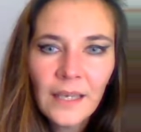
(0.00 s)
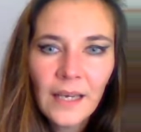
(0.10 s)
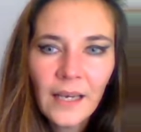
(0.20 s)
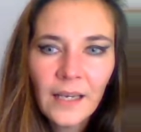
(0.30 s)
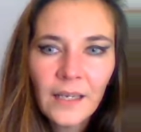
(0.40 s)

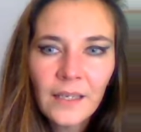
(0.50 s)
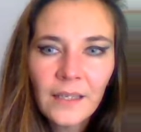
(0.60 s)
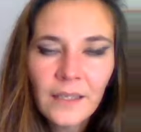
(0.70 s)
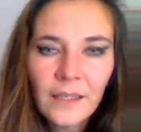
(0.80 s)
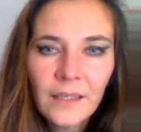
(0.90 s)
Yeah.
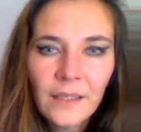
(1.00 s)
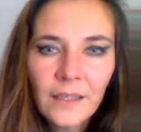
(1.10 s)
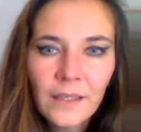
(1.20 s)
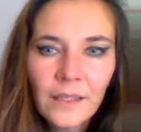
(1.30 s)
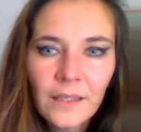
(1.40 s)

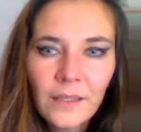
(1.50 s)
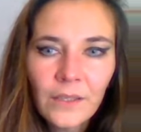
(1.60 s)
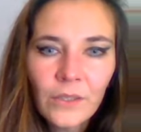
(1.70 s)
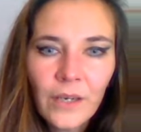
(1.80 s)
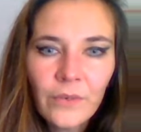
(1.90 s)

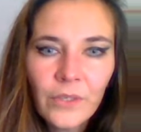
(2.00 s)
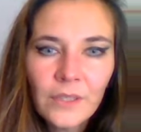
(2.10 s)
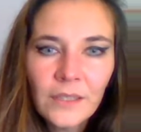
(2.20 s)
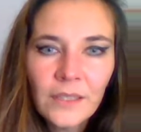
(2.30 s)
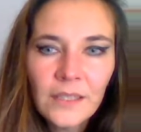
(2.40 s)
No, I
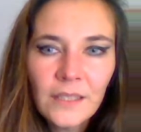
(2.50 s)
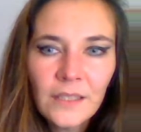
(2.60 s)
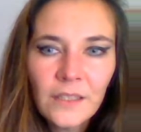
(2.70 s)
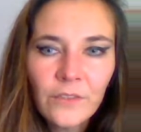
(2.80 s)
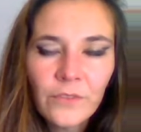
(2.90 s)
want this
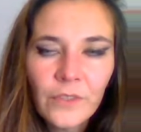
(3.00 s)
as a